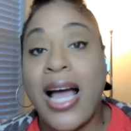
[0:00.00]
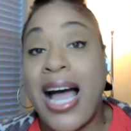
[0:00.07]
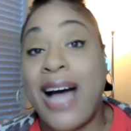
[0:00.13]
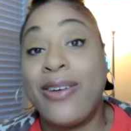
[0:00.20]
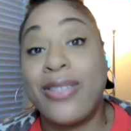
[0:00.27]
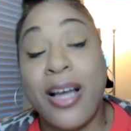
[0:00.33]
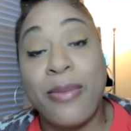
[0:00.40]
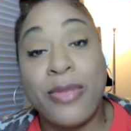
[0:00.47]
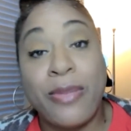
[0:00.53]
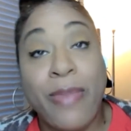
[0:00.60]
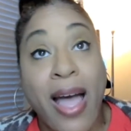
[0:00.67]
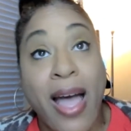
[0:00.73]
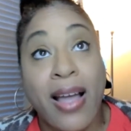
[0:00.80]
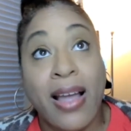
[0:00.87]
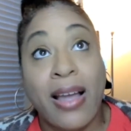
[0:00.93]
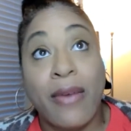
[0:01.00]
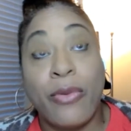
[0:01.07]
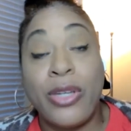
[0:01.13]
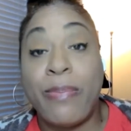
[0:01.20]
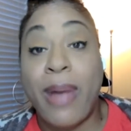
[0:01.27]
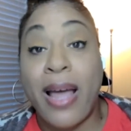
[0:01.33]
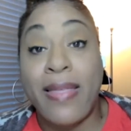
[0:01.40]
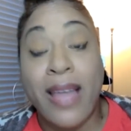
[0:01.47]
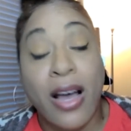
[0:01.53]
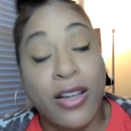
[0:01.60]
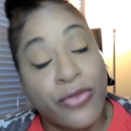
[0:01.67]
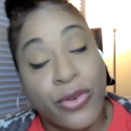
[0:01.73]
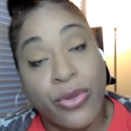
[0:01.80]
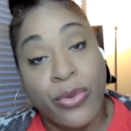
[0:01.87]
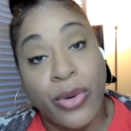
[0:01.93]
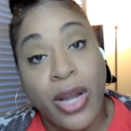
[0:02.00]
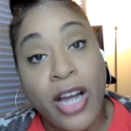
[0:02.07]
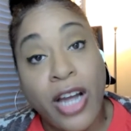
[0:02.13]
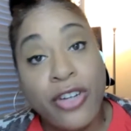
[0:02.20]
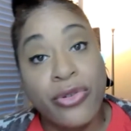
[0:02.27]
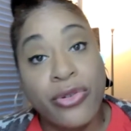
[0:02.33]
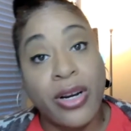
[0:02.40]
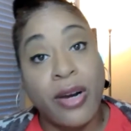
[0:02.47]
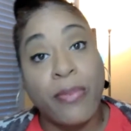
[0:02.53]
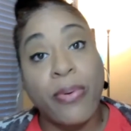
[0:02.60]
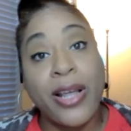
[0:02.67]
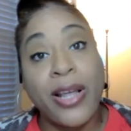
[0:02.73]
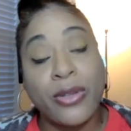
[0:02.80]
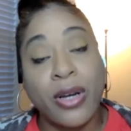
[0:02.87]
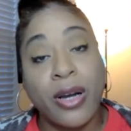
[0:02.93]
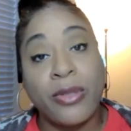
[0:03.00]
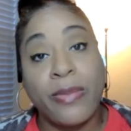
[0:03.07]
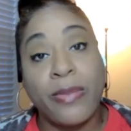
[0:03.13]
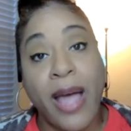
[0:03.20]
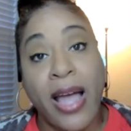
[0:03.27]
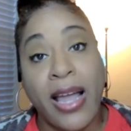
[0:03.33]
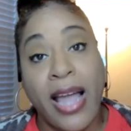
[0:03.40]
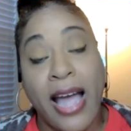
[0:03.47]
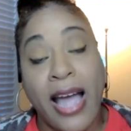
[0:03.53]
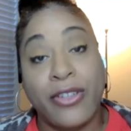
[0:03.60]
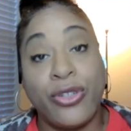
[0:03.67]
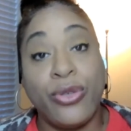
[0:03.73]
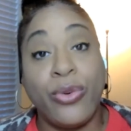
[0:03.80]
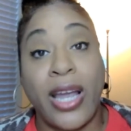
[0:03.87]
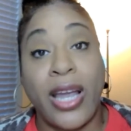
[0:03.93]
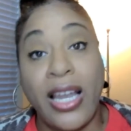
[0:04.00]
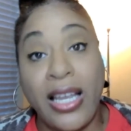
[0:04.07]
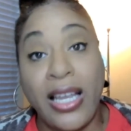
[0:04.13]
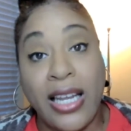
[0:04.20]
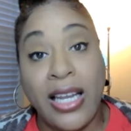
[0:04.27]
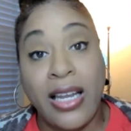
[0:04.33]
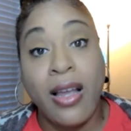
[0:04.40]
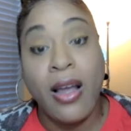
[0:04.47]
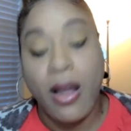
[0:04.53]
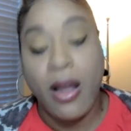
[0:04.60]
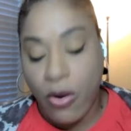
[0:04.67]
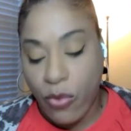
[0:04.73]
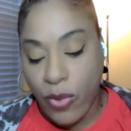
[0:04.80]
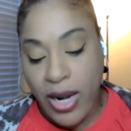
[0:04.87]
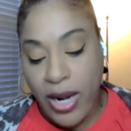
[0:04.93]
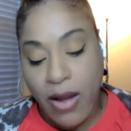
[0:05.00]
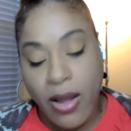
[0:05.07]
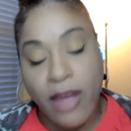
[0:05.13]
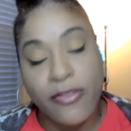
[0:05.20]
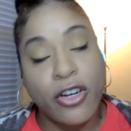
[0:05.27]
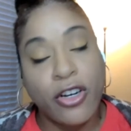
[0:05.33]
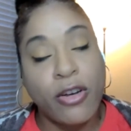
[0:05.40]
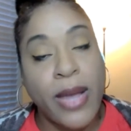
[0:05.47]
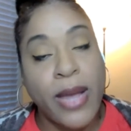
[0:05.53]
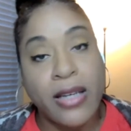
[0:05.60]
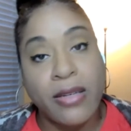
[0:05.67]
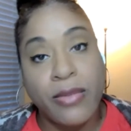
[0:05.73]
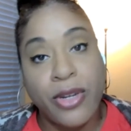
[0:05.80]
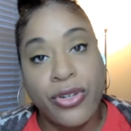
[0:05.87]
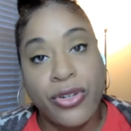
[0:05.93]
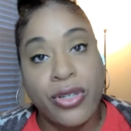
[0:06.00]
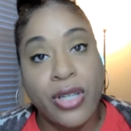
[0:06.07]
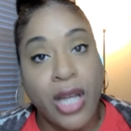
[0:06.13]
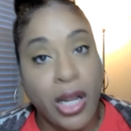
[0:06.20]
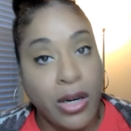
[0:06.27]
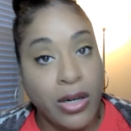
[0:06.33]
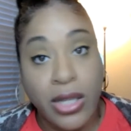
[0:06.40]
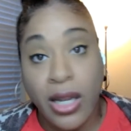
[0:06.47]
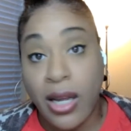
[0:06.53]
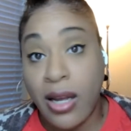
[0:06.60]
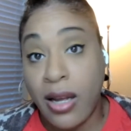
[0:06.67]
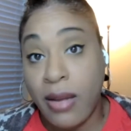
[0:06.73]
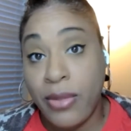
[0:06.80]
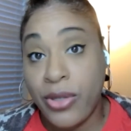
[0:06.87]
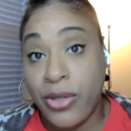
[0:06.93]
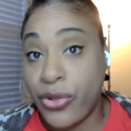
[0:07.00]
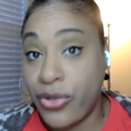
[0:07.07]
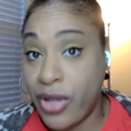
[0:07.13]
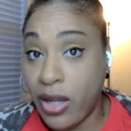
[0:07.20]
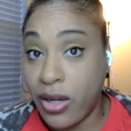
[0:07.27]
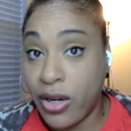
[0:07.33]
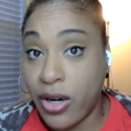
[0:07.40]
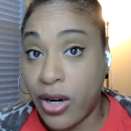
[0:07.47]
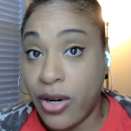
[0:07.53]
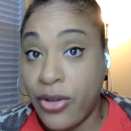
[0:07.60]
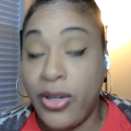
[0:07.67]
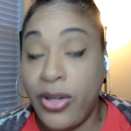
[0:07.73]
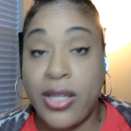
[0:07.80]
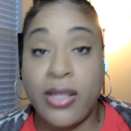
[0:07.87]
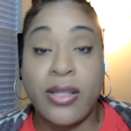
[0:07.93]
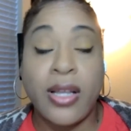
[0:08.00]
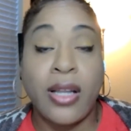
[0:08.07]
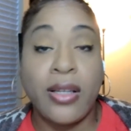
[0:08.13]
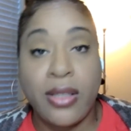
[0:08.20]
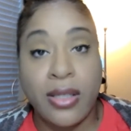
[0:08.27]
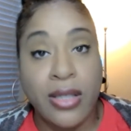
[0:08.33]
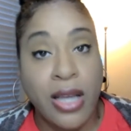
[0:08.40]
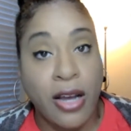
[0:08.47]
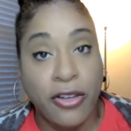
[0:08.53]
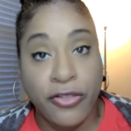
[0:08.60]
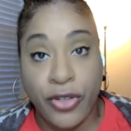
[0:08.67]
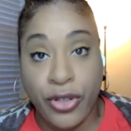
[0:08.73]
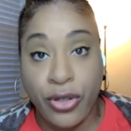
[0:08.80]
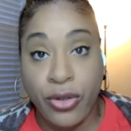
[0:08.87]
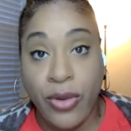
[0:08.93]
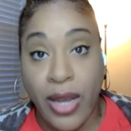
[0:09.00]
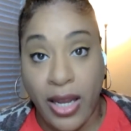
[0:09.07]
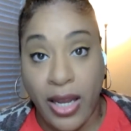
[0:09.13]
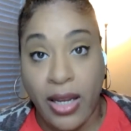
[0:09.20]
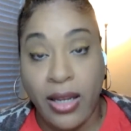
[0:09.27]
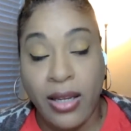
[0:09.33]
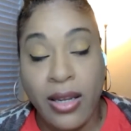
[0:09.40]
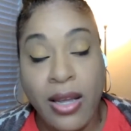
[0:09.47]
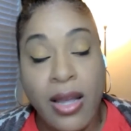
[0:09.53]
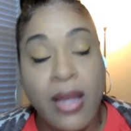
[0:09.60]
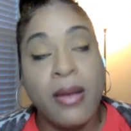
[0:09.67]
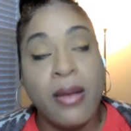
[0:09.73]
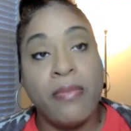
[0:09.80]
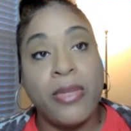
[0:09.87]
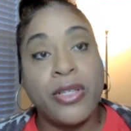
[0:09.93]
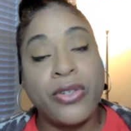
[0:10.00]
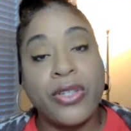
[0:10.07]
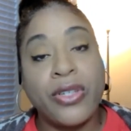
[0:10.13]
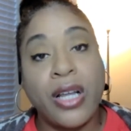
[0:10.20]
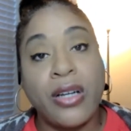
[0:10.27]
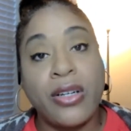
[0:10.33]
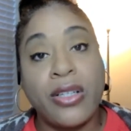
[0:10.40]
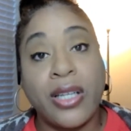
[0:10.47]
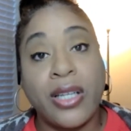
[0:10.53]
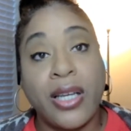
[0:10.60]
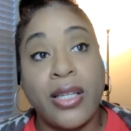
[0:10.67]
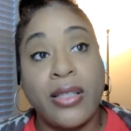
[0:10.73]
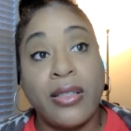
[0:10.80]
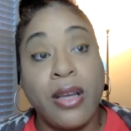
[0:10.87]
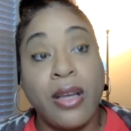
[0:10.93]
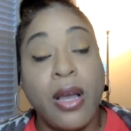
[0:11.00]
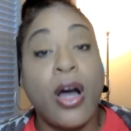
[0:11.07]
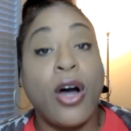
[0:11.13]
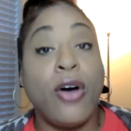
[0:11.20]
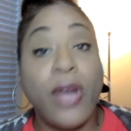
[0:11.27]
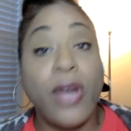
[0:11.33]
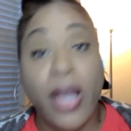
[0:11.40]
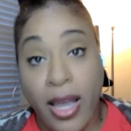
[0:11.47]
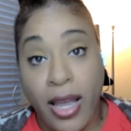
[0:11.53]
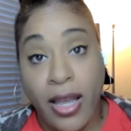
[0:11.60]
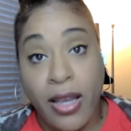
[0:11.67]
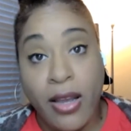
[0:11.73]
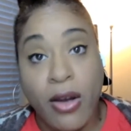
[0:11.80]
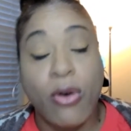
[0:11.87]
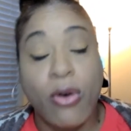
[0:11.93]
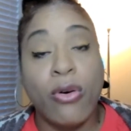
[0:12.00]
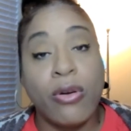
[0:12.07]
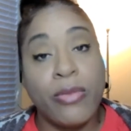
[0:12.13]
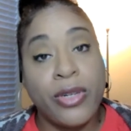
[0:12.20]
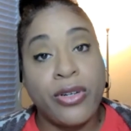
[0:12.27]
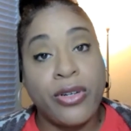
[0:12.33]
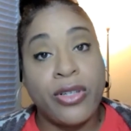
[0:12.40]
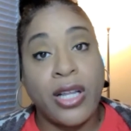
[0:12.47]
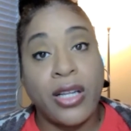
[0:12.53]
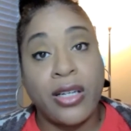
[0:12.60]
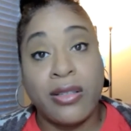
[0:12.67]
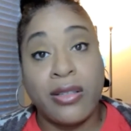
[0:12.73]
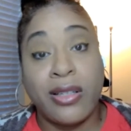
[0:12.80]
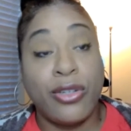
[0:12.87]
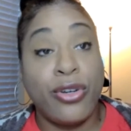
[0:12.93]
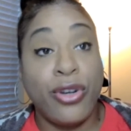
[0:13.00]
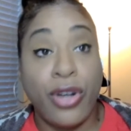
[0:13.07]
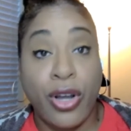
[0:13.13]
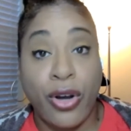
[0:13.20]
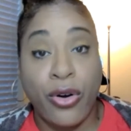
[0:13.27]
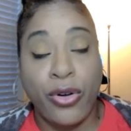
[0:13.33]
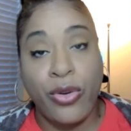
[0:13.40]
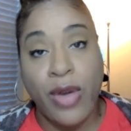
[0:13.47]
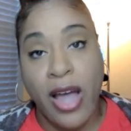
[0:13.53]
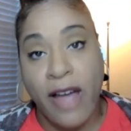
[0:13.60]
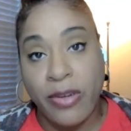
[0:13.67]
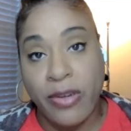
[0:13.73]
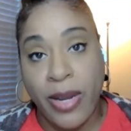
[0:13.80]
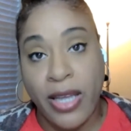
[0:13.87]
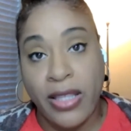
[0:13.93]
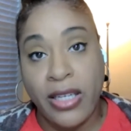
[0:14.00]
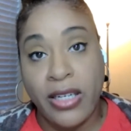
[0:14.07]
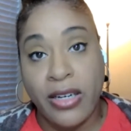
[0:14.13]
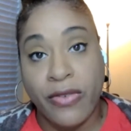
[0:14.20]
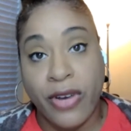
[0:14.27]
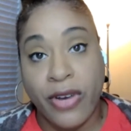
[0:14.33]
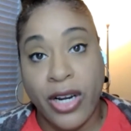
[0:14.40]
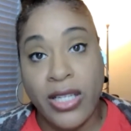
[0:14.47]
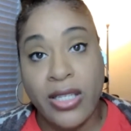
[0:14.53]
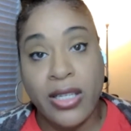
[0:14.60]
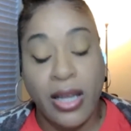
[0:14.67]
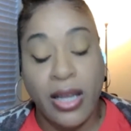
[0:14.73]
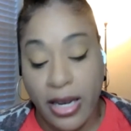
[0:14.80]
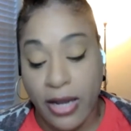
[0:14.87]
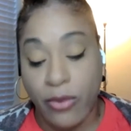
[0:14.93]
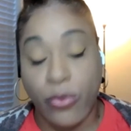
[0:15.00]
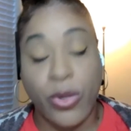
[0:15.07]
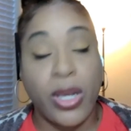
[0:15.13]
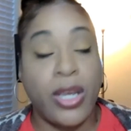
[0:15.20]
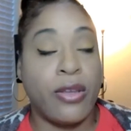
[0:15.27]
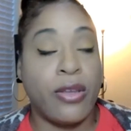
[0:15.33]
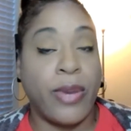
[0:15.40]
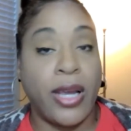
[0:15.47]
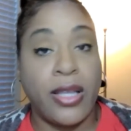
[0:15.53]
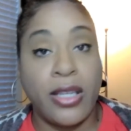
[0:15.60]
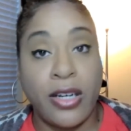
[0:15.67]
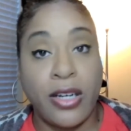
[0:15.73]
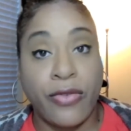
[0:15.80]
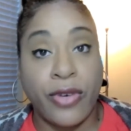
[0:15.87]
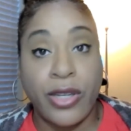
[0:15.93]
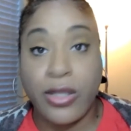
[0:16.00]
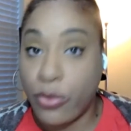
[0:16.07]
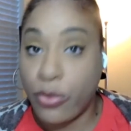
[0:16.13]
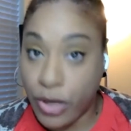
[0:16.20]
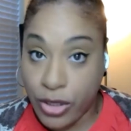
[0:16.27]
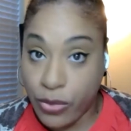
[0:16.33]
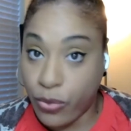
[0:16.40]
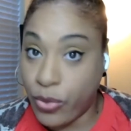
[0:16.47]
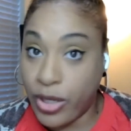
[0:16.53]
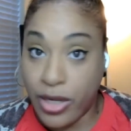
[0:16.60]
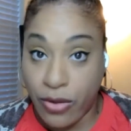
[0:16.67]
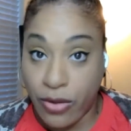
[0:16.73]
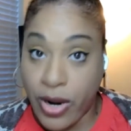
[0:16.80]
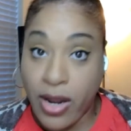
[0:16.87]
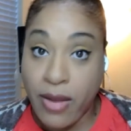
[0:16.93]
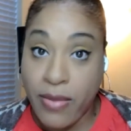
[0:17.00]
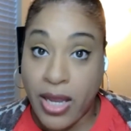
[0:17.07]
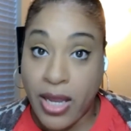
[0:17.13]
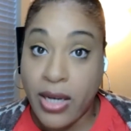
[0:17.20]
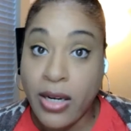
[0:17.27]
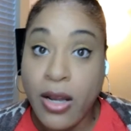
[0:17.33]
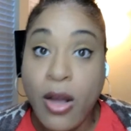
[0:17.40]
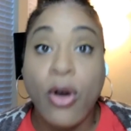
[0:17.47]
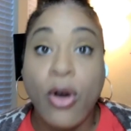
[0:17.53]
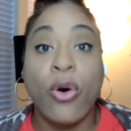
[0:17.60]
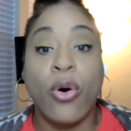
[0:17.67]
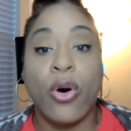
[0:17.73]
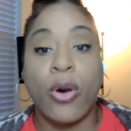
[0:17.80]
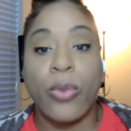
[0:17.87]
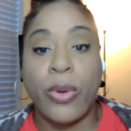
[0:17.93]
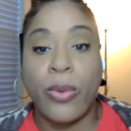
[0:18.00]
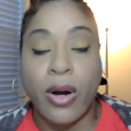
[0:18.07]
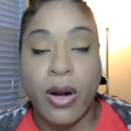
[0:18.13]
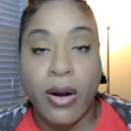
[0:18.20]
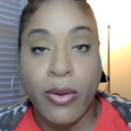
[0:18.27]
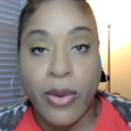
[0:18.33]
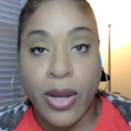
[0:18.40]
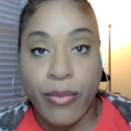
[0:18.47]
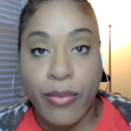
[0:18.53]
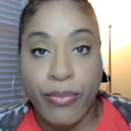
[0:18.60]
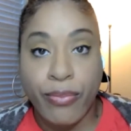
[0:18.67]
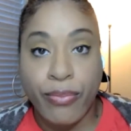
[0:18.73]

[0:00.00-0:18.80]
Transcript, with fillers: House comes back, we buy the house for $300,000, appraisal comes back at $280,000. We now have to go back to Mr. Seller and say, Mr. Seller, you need to sell us this house for $280,000. Mr. Seller says, okay, or Mr. Seller says, no, you have to pay the difference. And we either pay the difference, which we don't recommend, or we walk away.